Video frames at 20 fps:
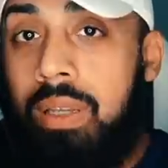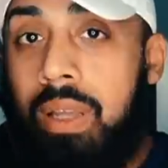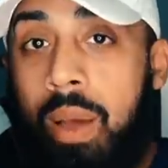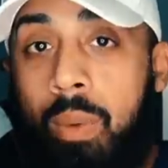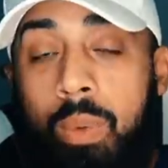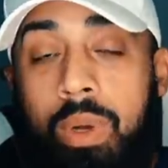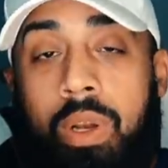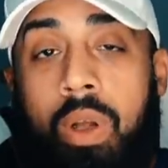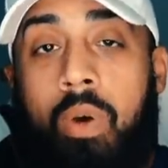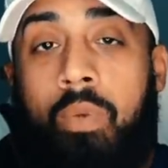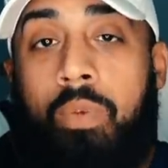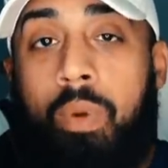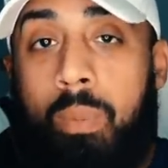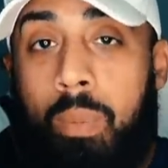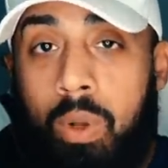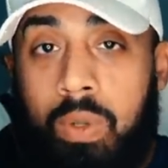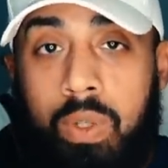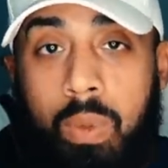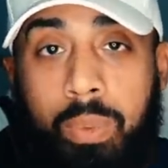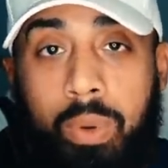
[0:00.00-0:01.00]
And we know from
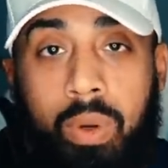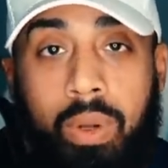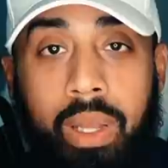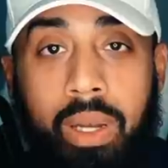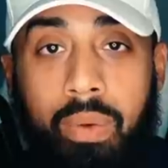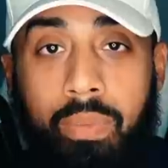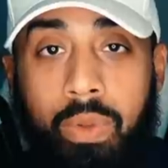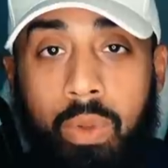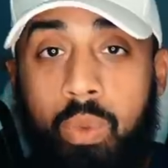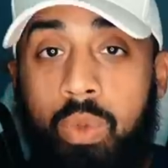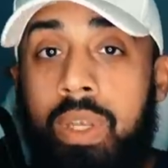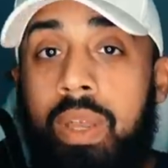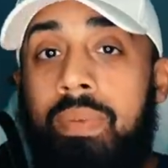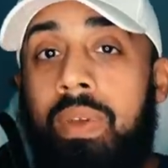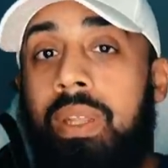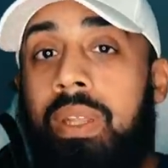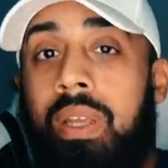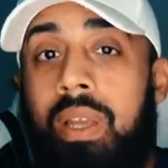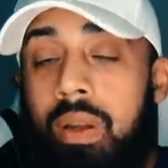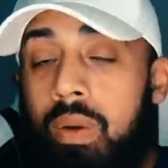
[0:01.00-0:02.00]
multiple interviews,
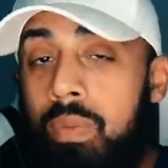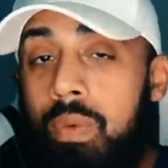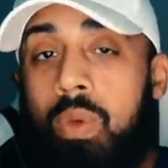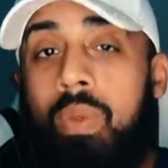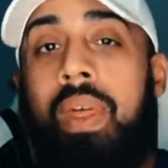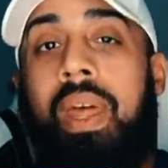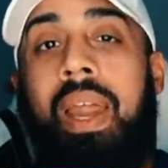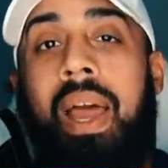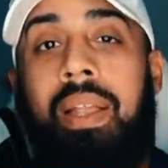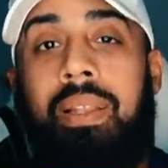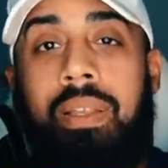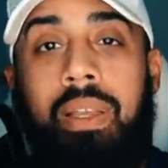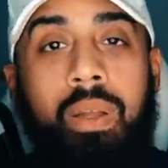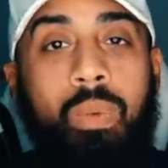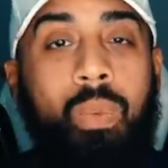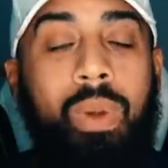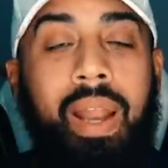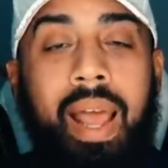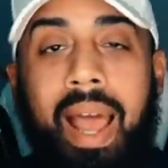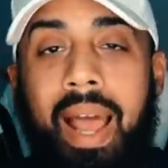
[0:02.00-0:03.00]
even the interview that I
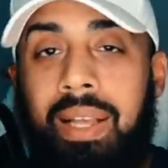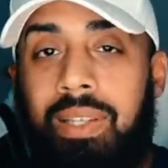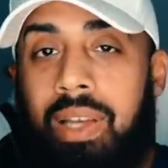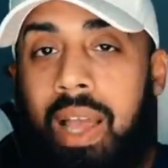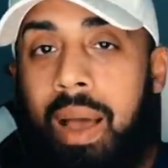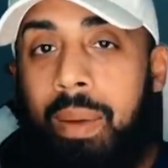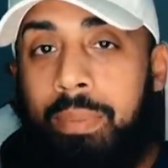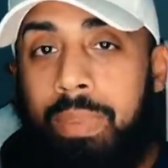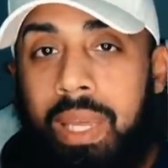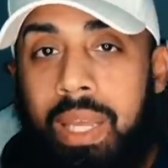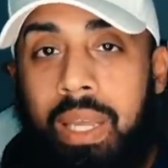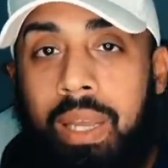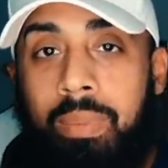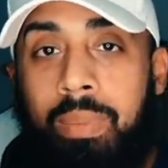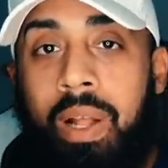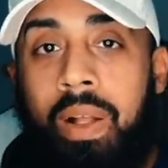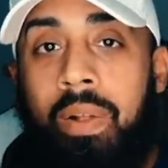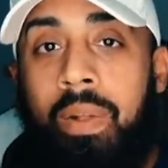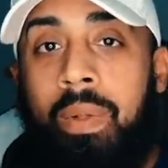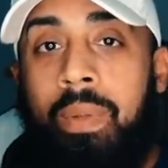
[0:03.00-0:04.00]
did with Ash
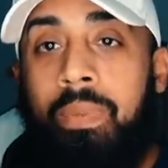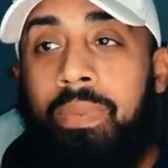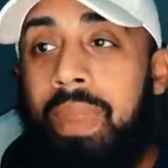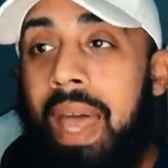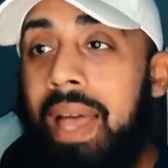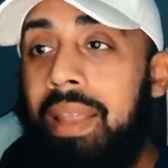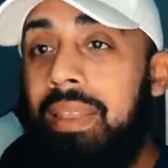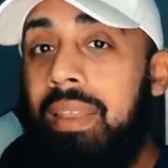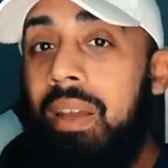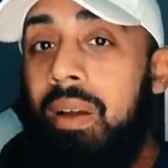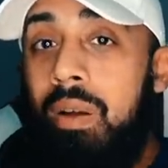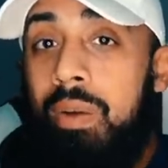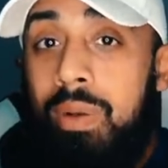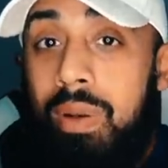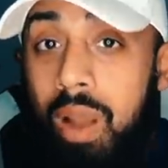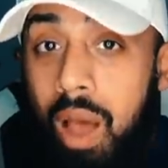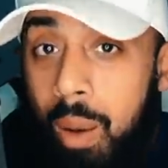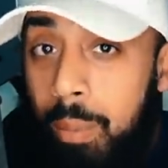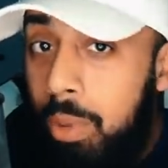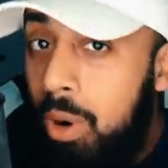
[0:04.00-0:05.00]
Habib, that their
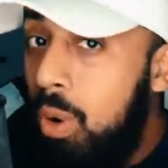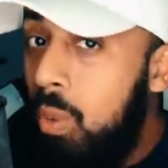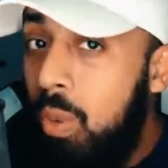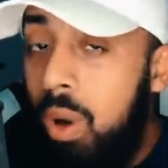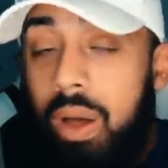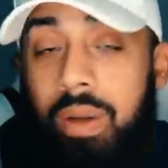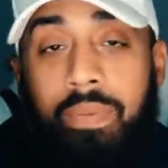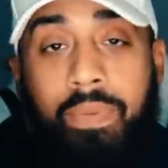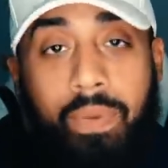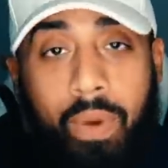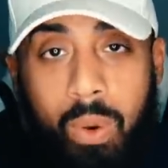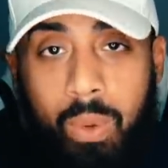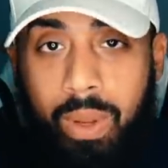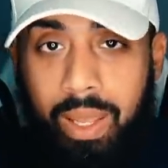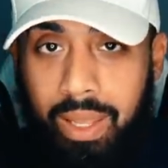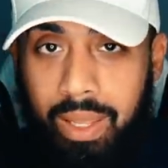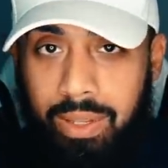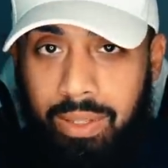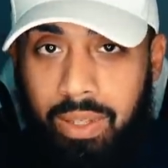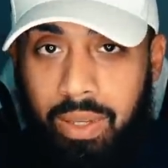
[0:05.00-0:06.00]
number one
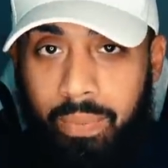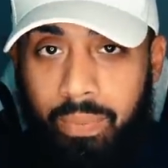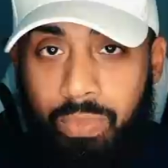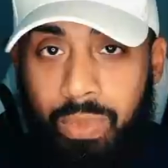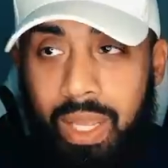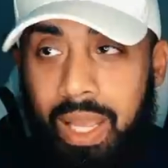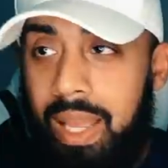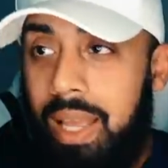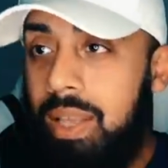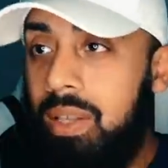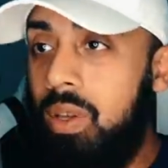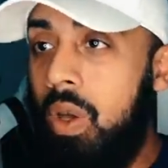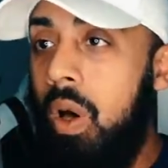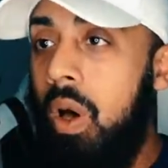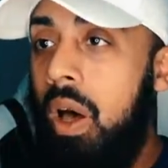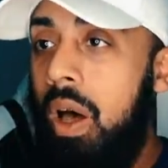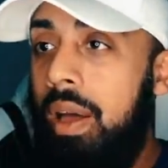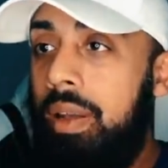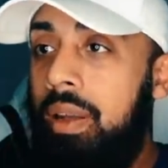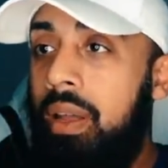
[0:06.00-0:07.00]
focus is
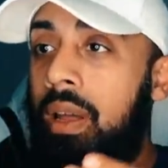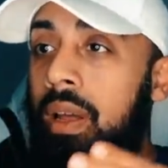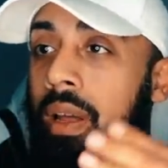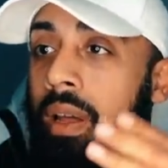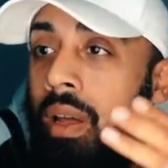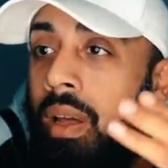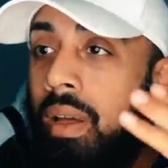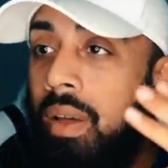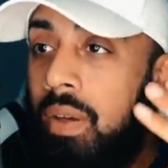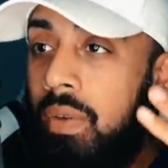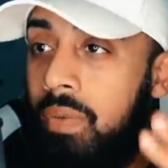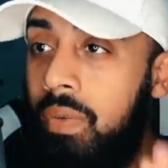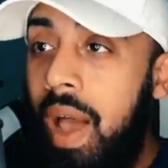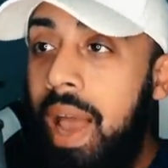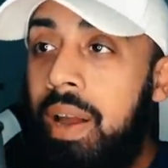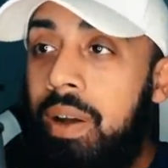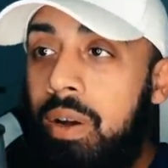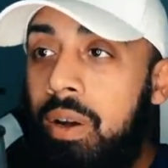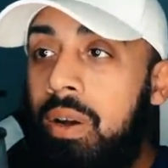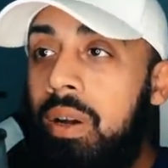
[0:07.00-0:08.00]
on
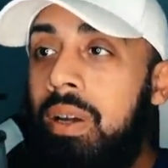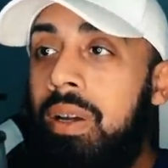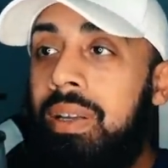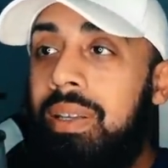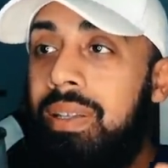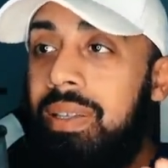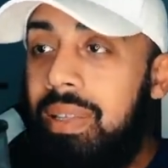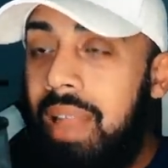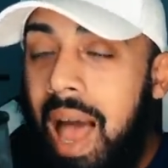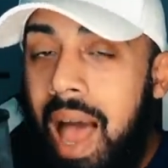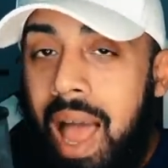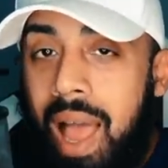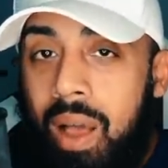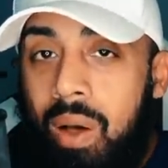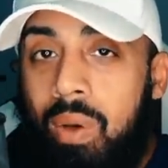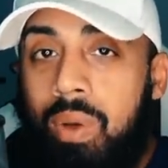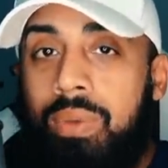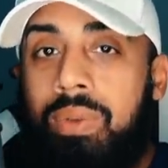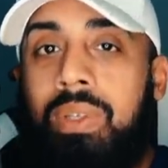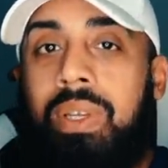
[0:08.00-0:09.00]
fighter
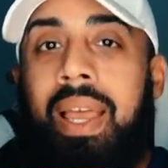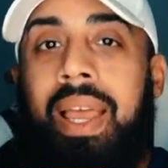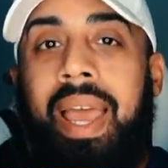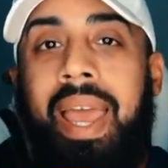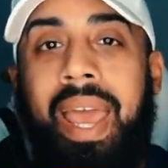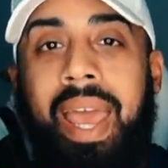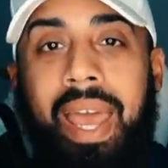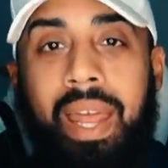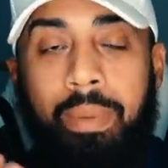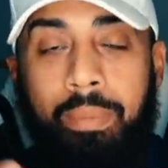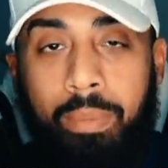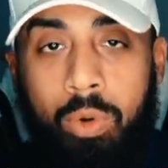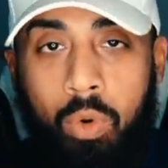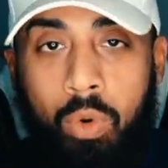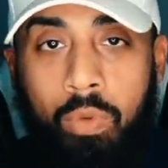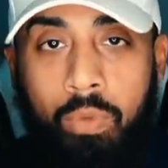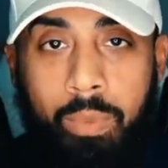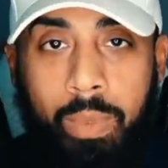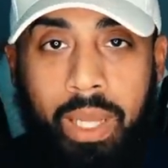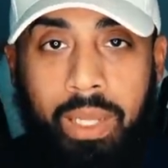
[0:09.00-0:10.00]
styles and
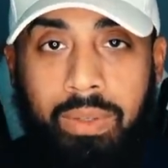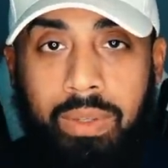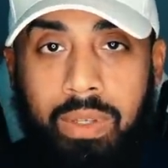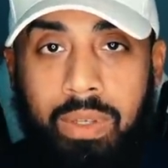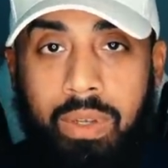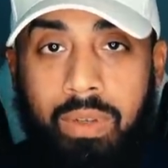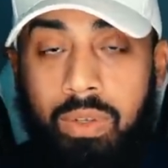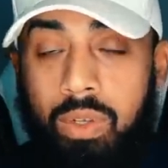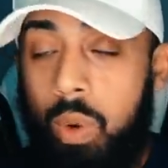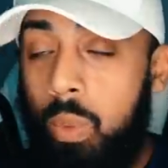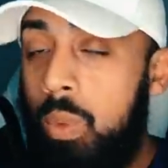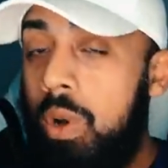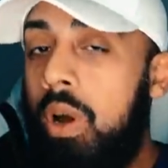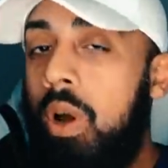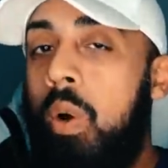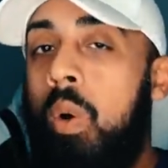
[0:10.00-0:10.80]
movements. So we're